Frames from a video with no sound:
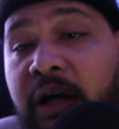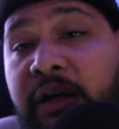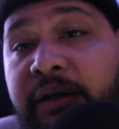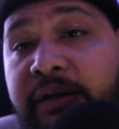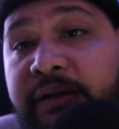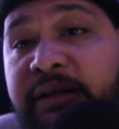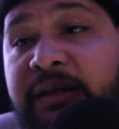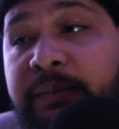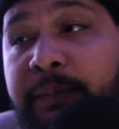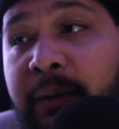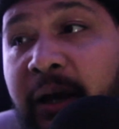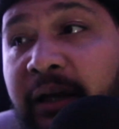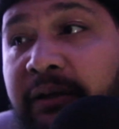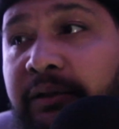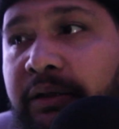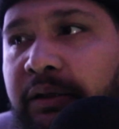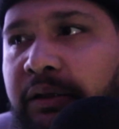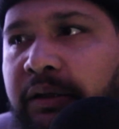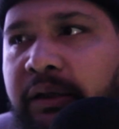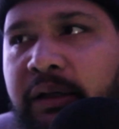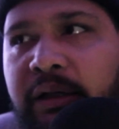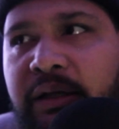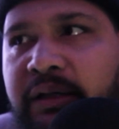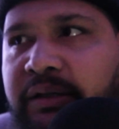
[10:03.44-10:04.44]

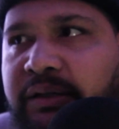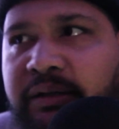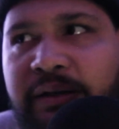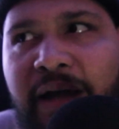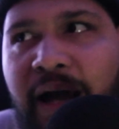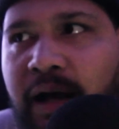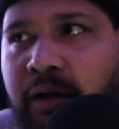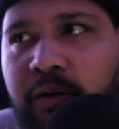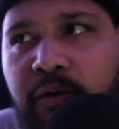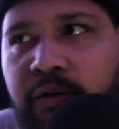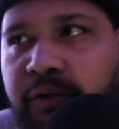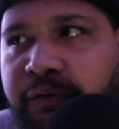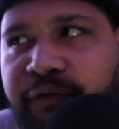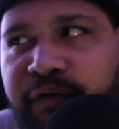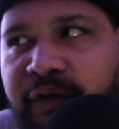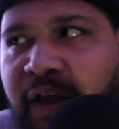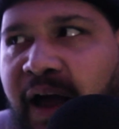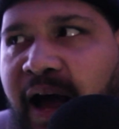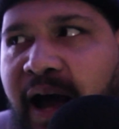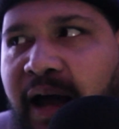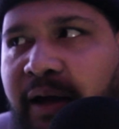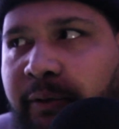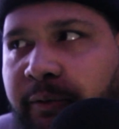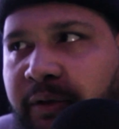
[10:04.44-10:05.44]
unexpectedly is not going to
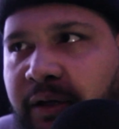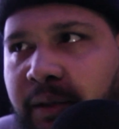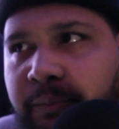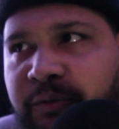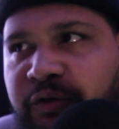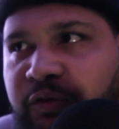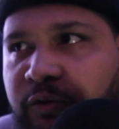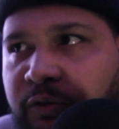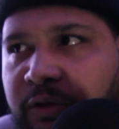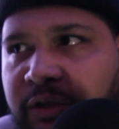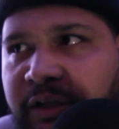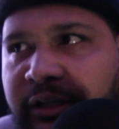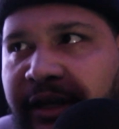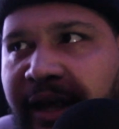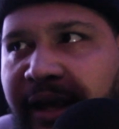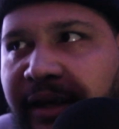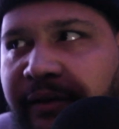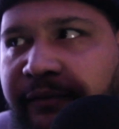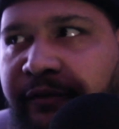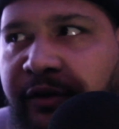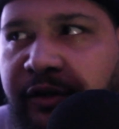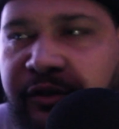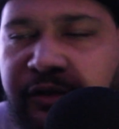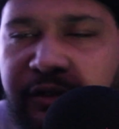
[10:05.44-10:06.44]
fly when I'm
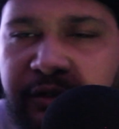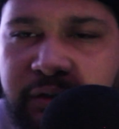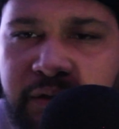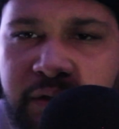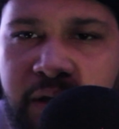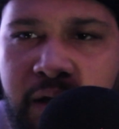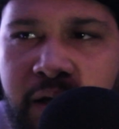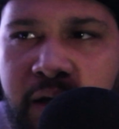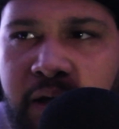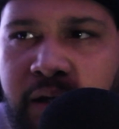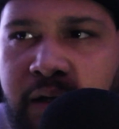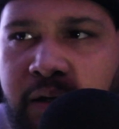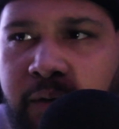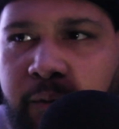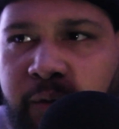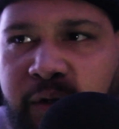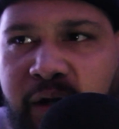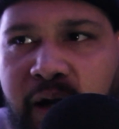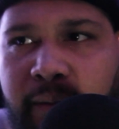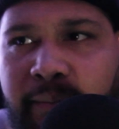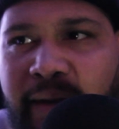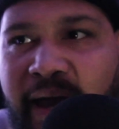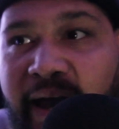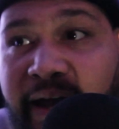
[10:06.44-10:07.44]
28 versus when
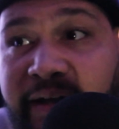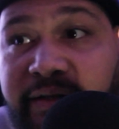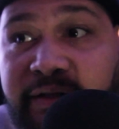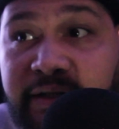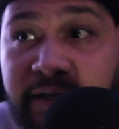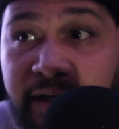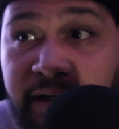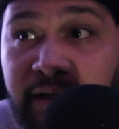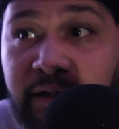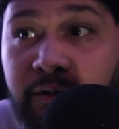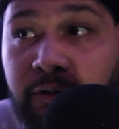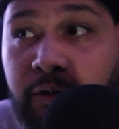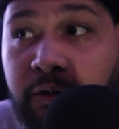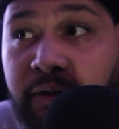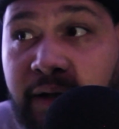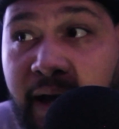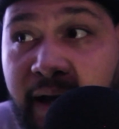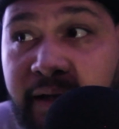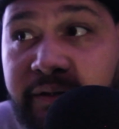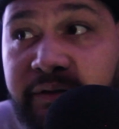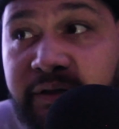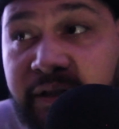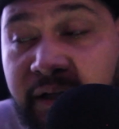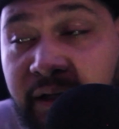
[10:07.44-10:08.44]
I'm 18 or
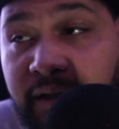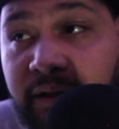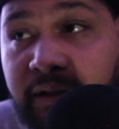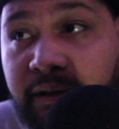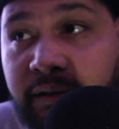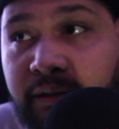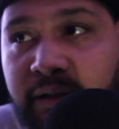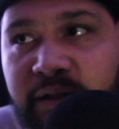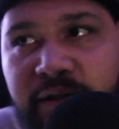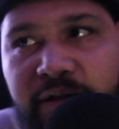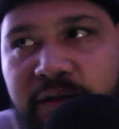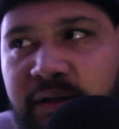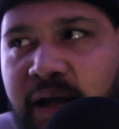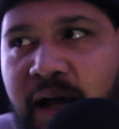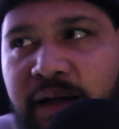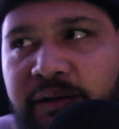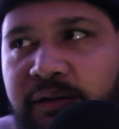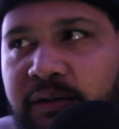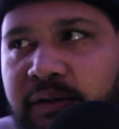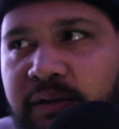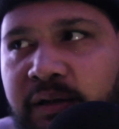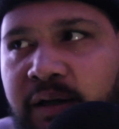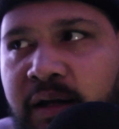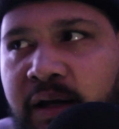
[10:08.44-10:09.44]
19. It's not
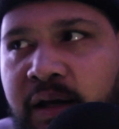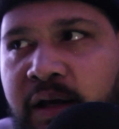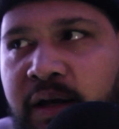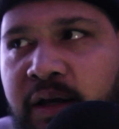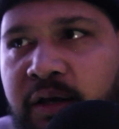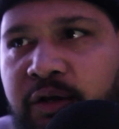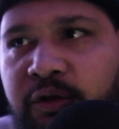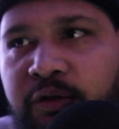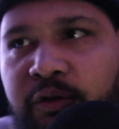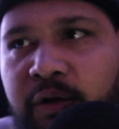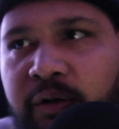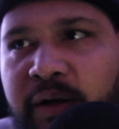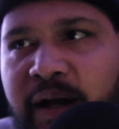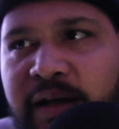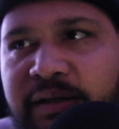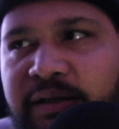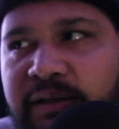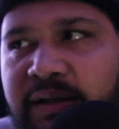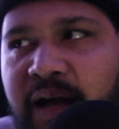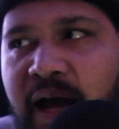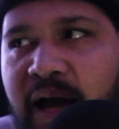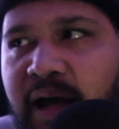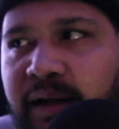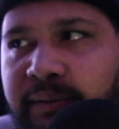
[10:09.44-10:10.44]
the, it's
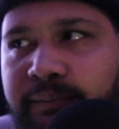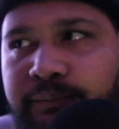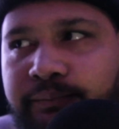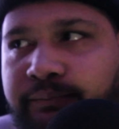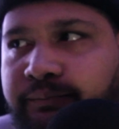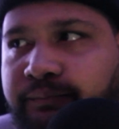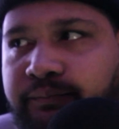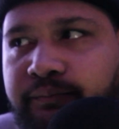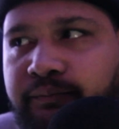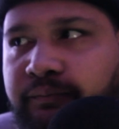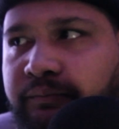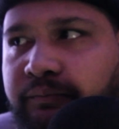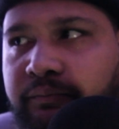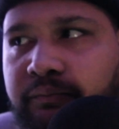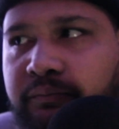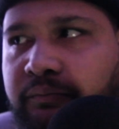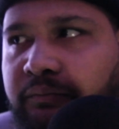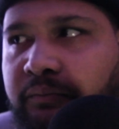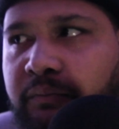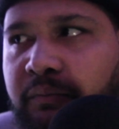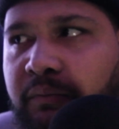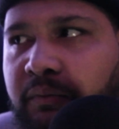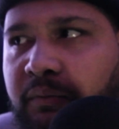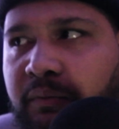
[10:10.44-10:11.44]
not
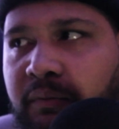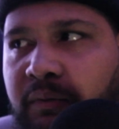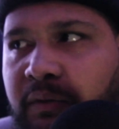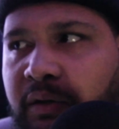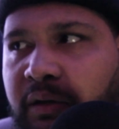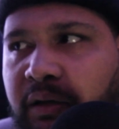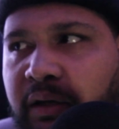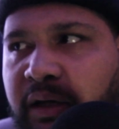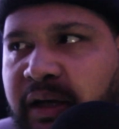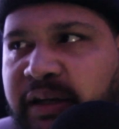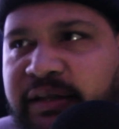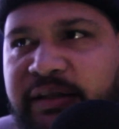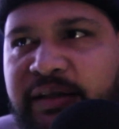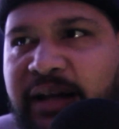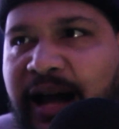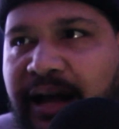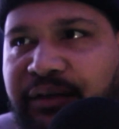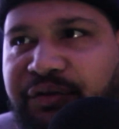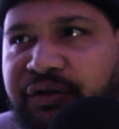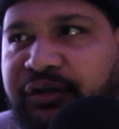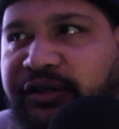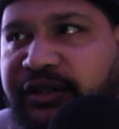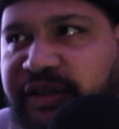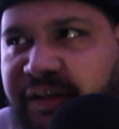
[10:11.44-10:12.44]

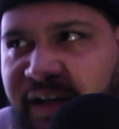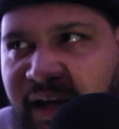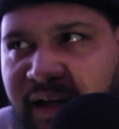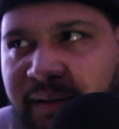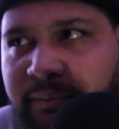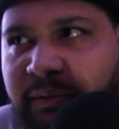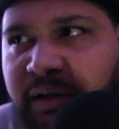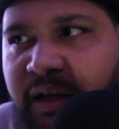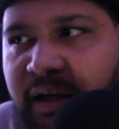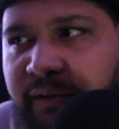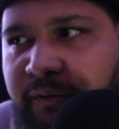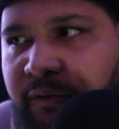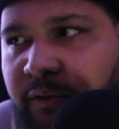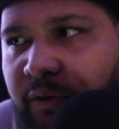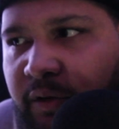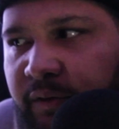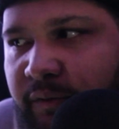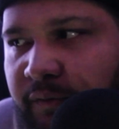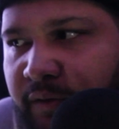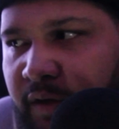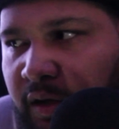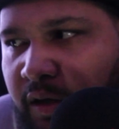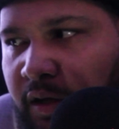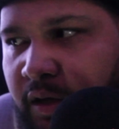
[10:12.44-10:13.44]
the same level
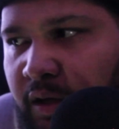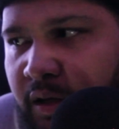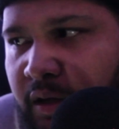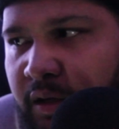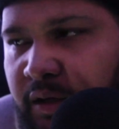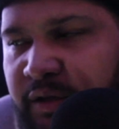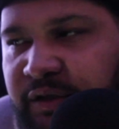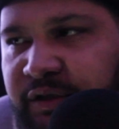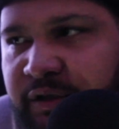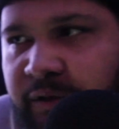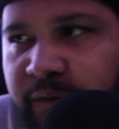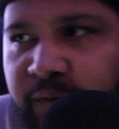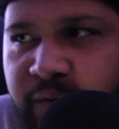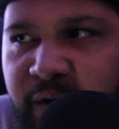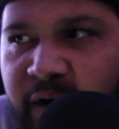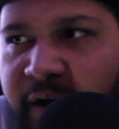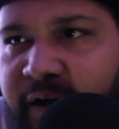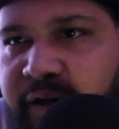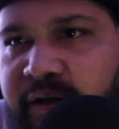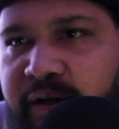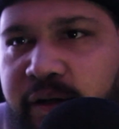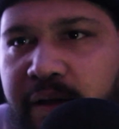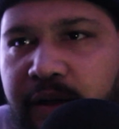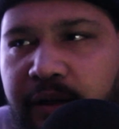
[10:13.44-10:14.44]
of
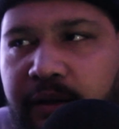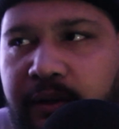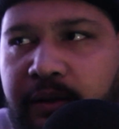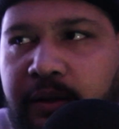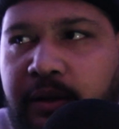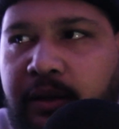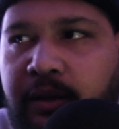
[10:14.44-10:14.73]
severity,